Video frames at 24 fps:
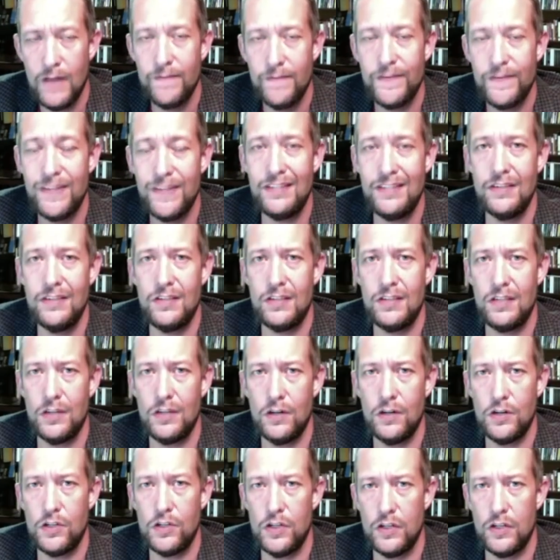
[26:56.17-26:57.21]
This is
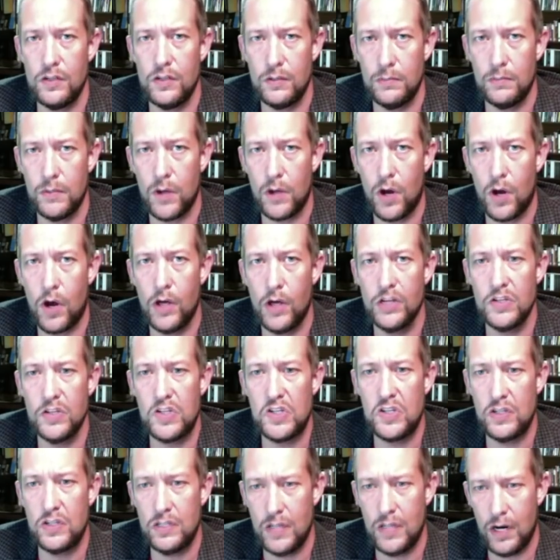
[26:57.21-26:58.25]
synergism on
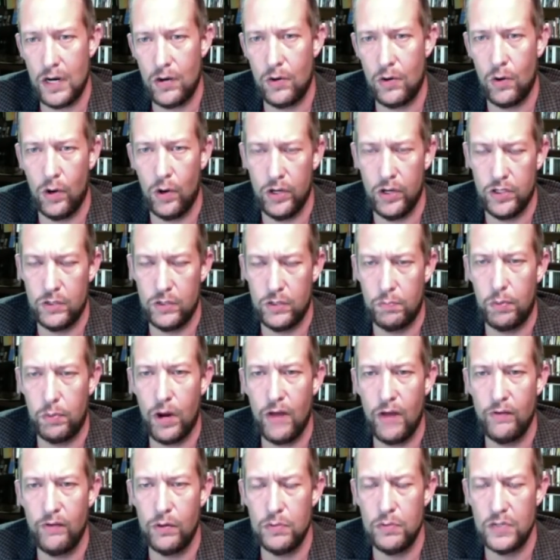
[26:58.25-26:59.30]
steroids.
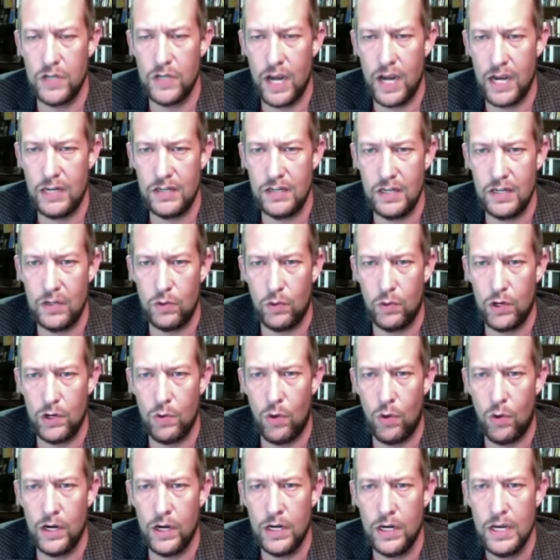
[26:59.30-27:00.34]
Proverbs
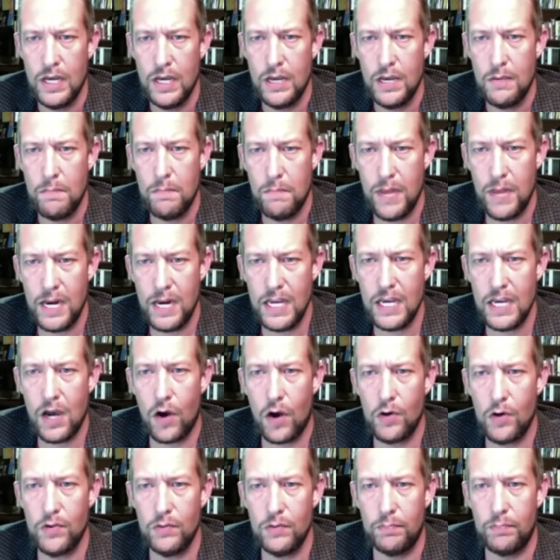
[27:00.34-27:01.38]
19:21. Many are the